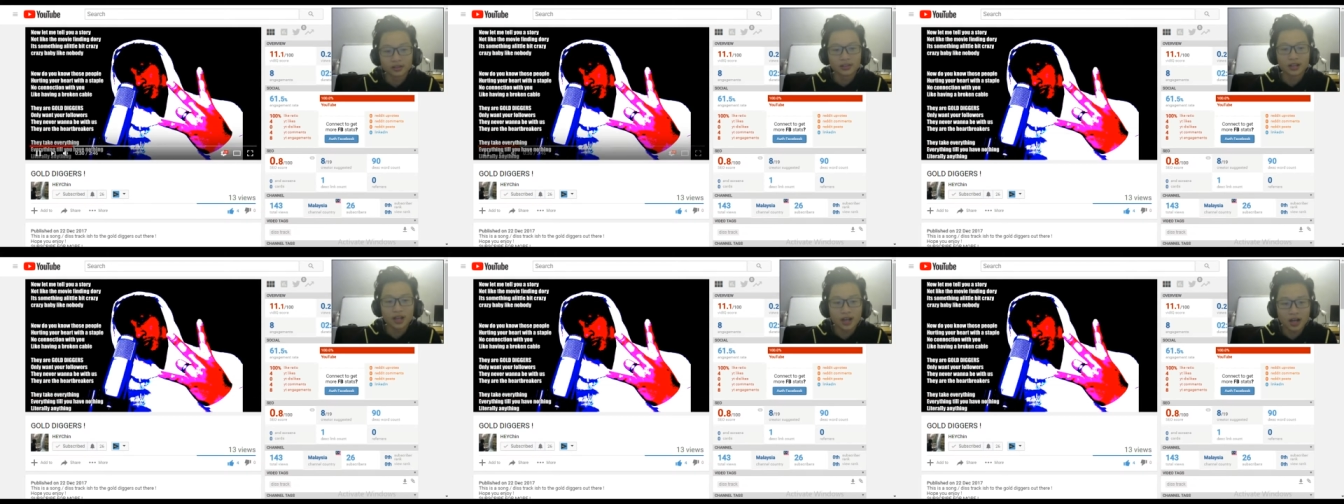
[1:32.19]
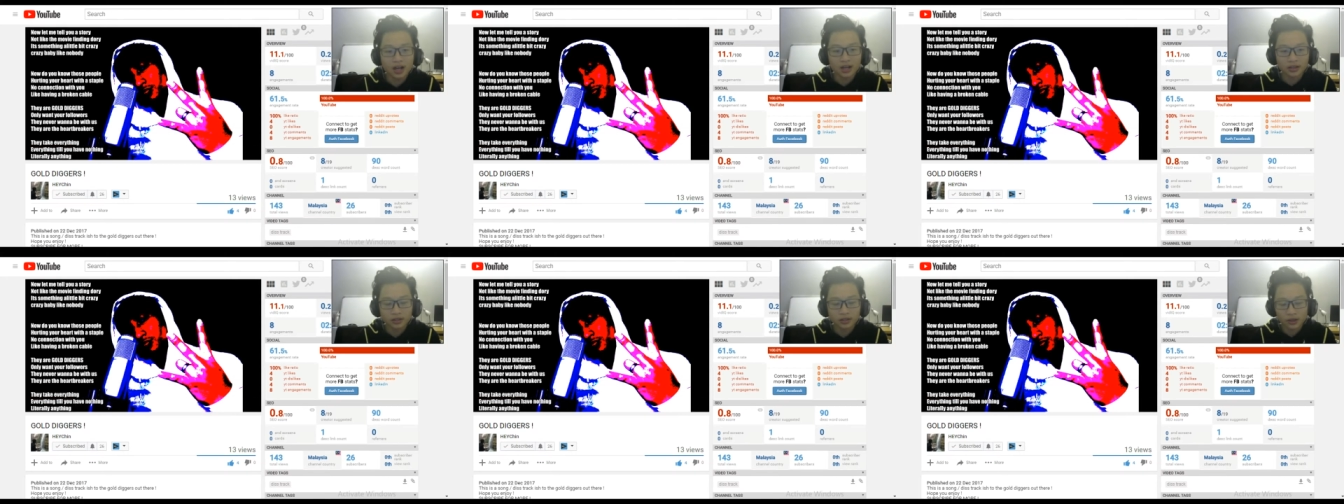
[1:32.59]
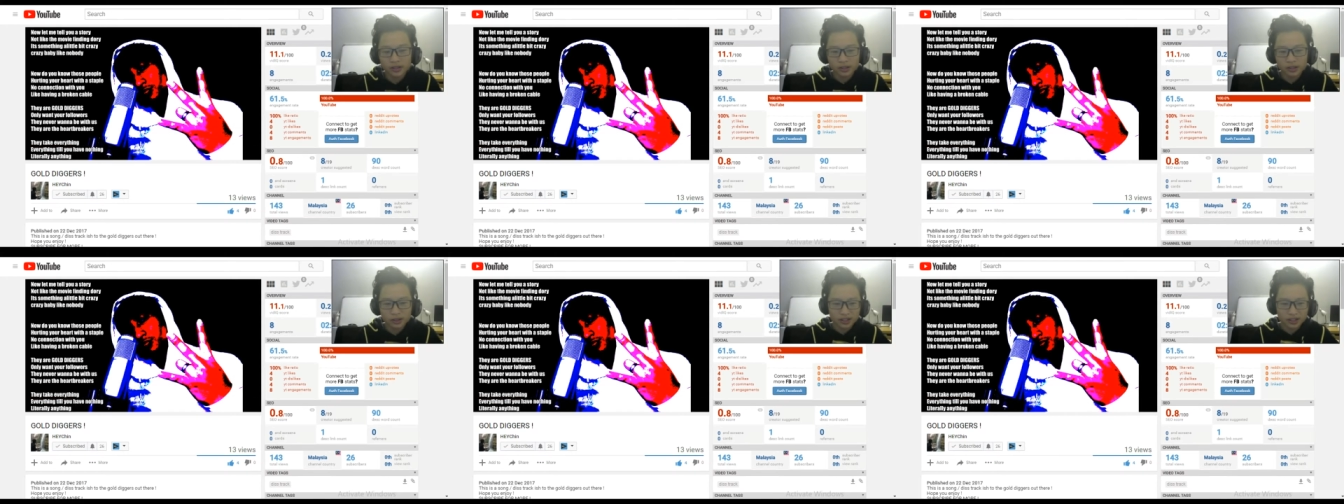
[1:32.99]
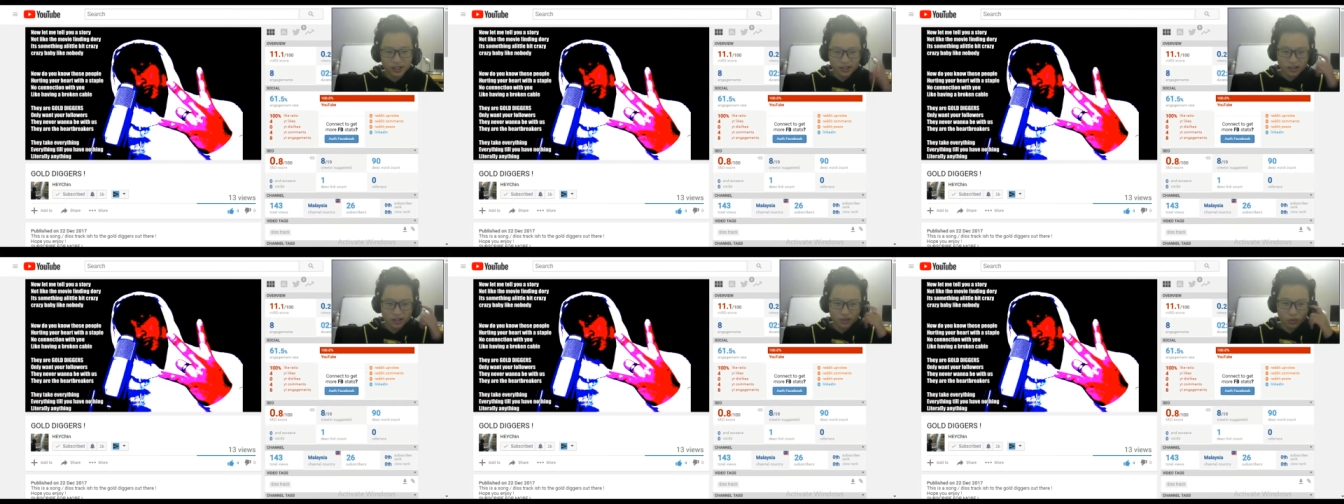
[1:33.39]
Yeah, gold diggers like
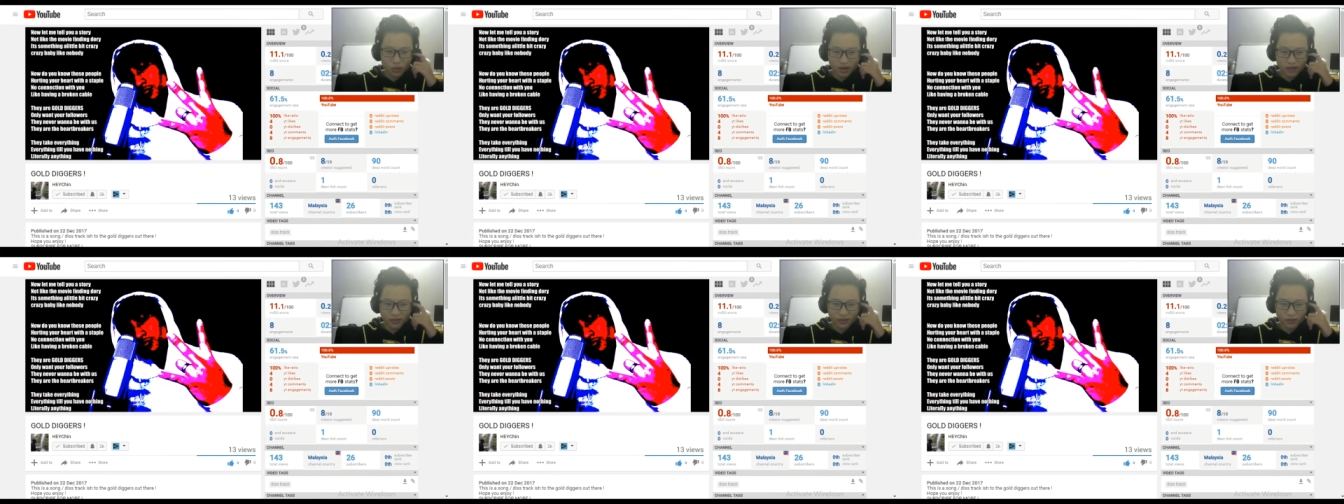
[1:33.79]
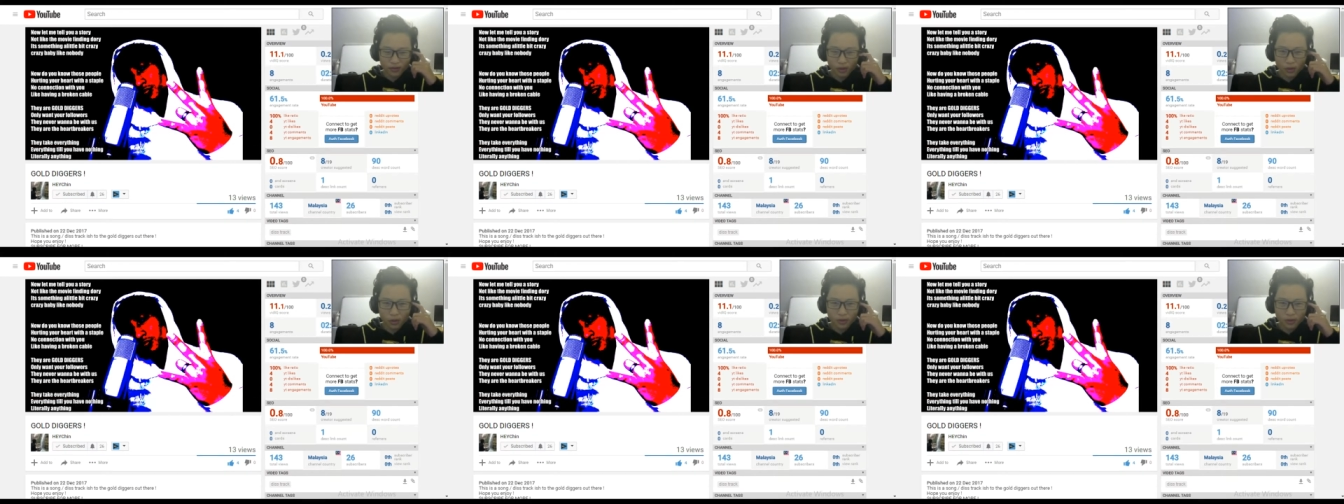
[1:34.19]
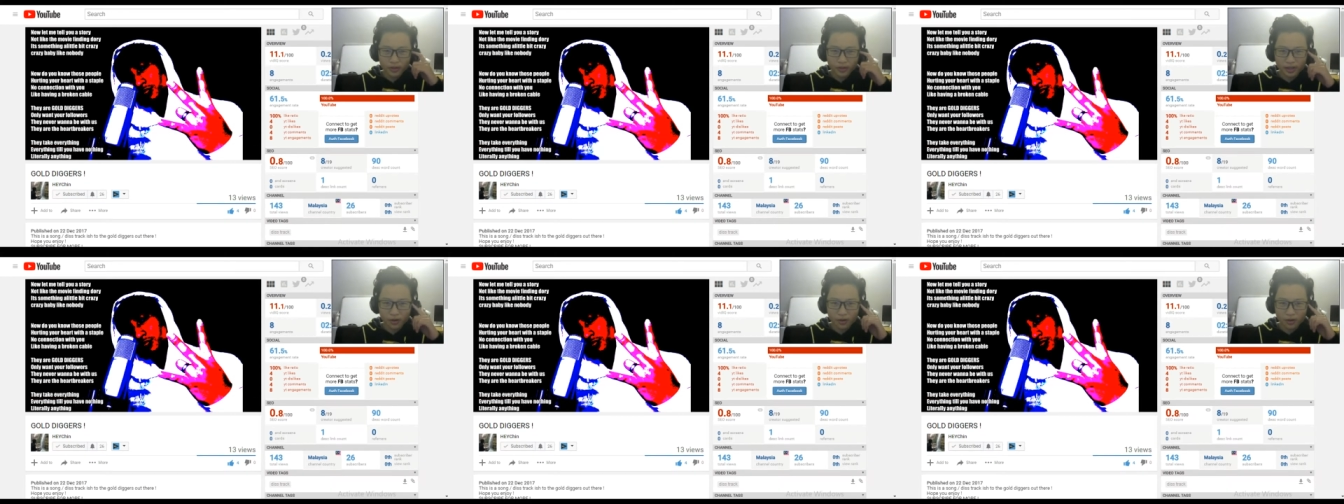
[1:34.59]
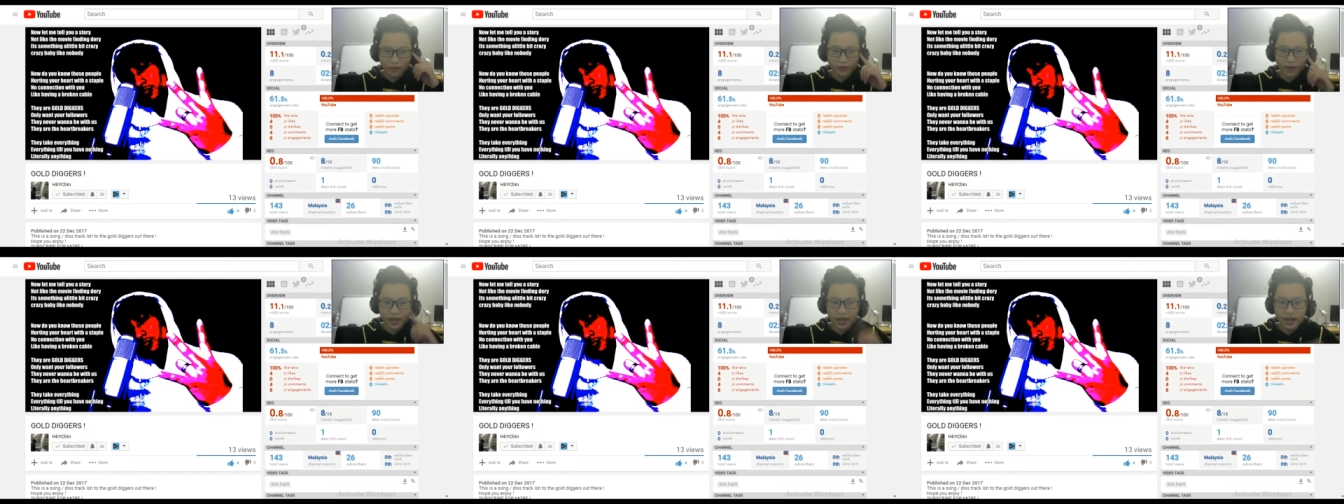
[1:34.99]
just one followers or
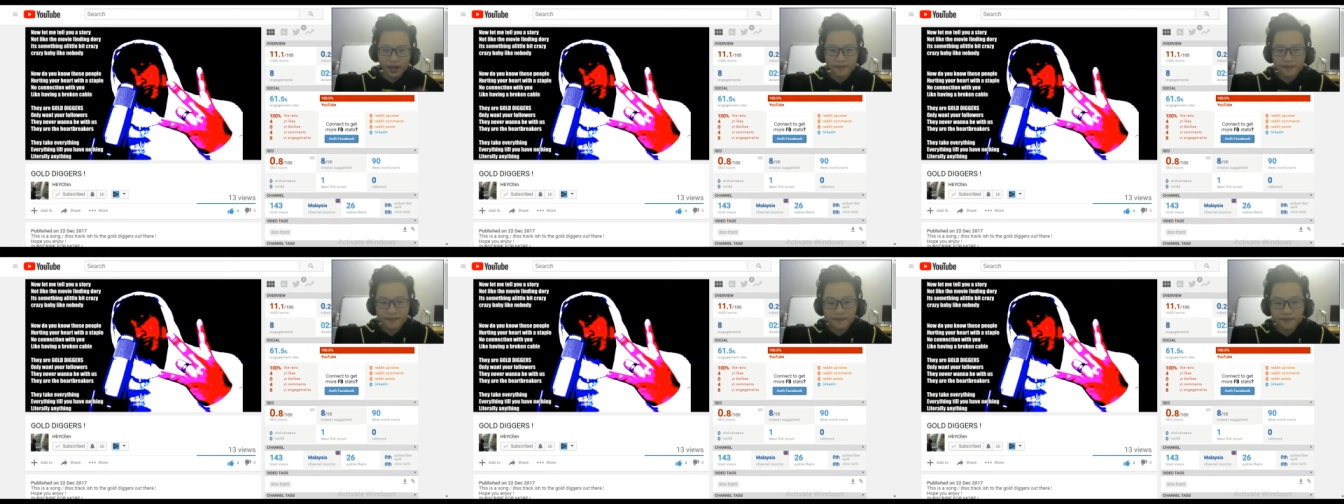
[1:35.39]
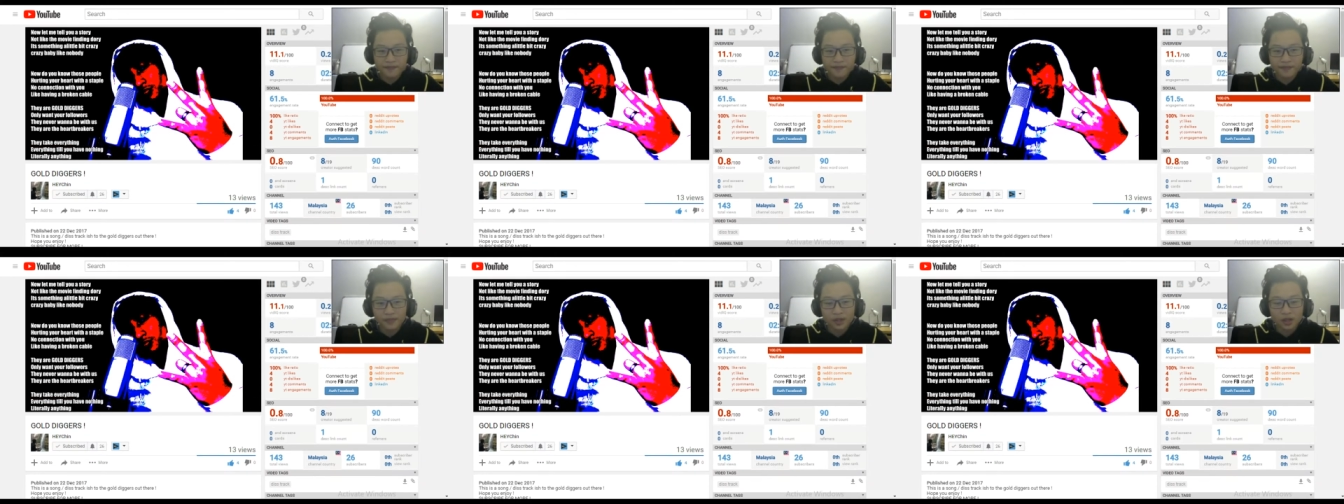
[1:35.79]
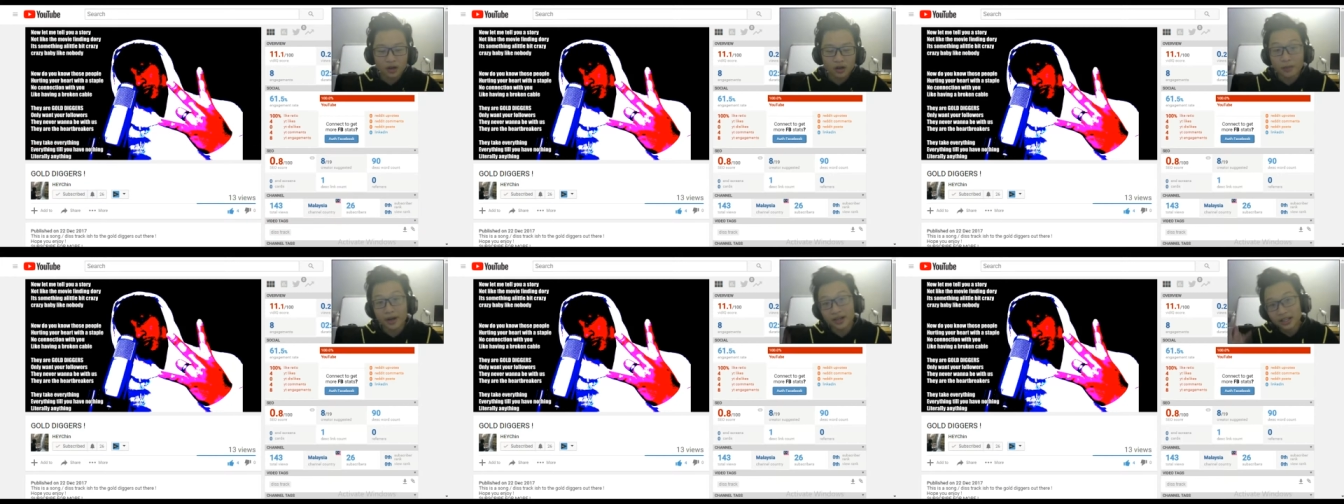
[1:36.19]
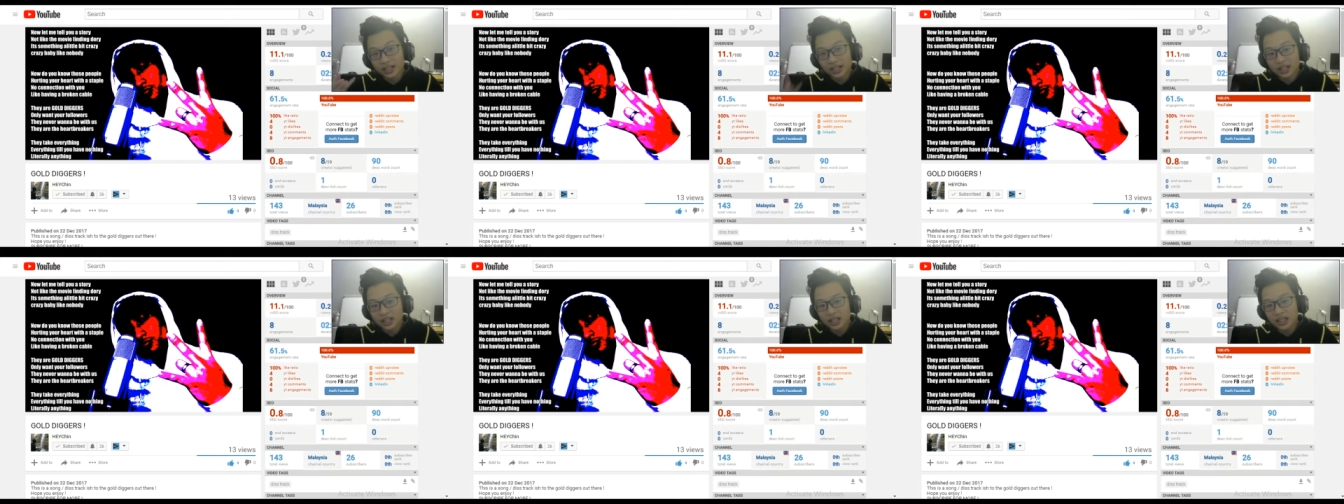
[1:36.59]
fame or
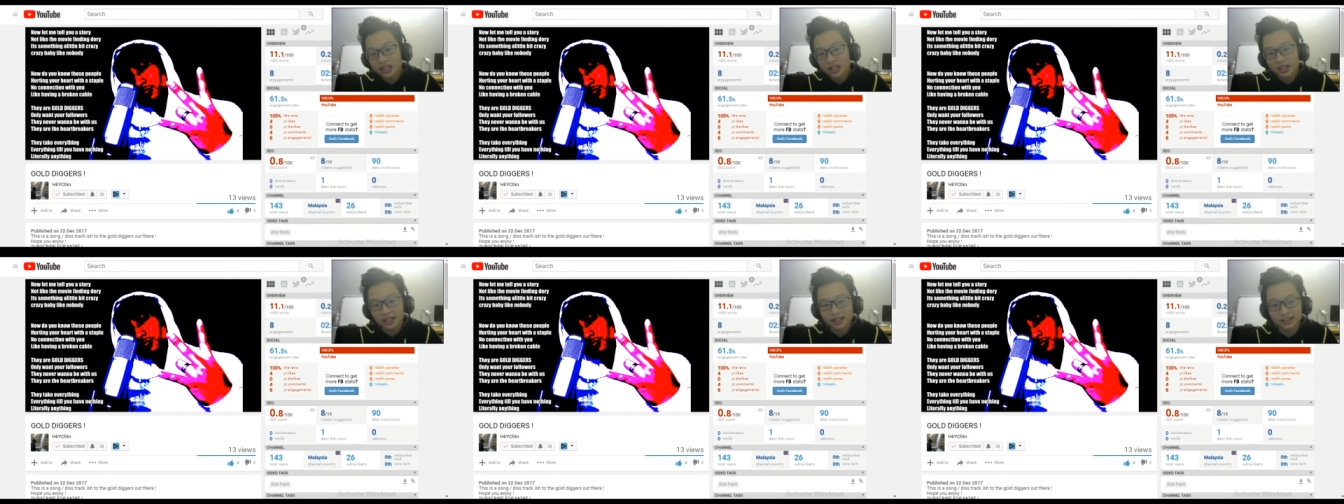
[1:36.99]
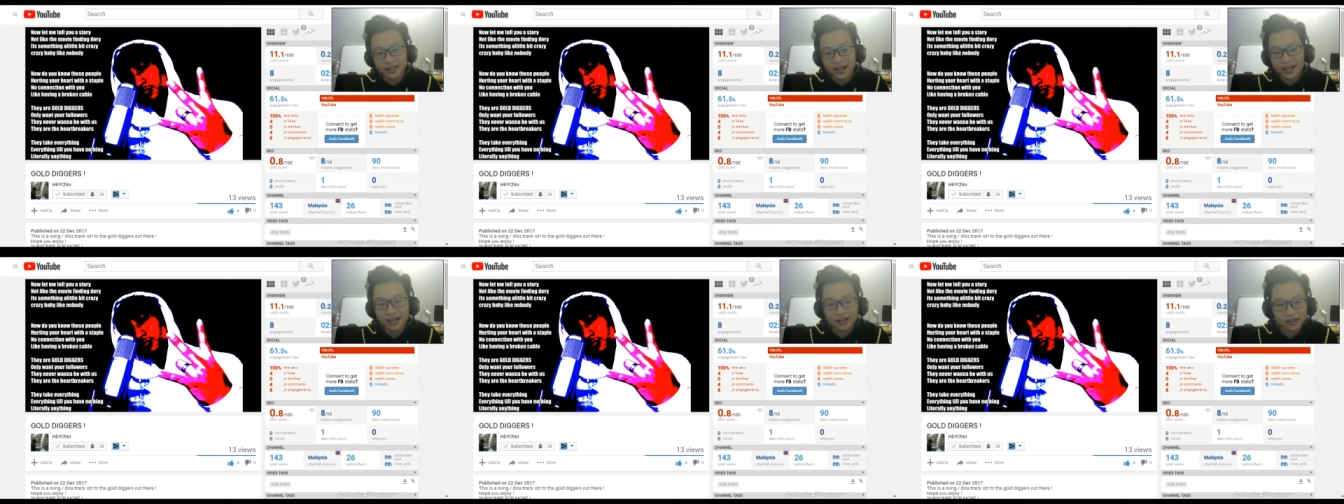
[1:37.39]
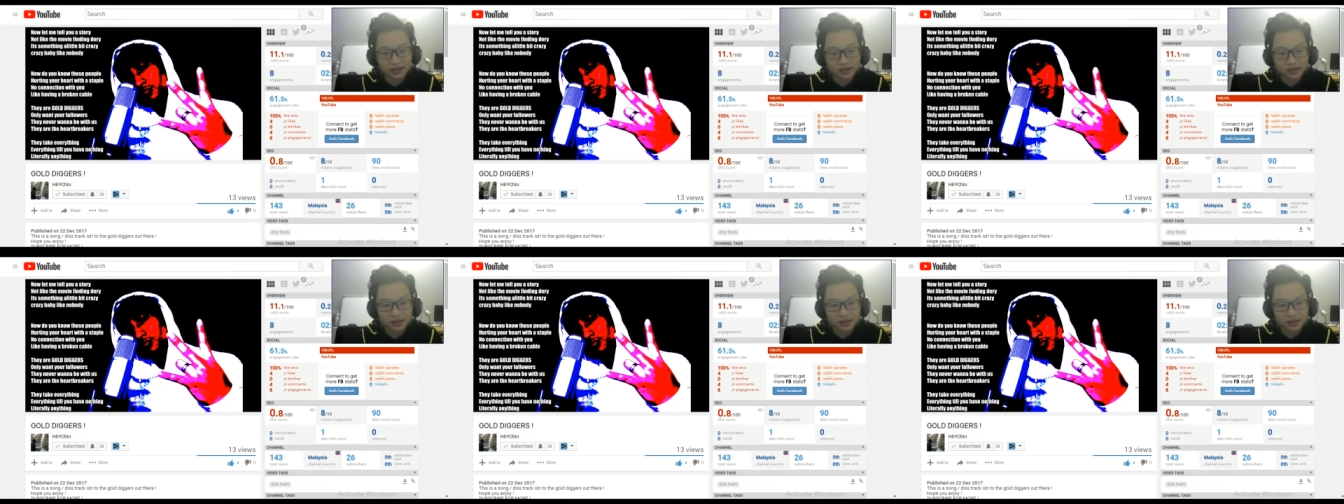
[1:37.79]
money like that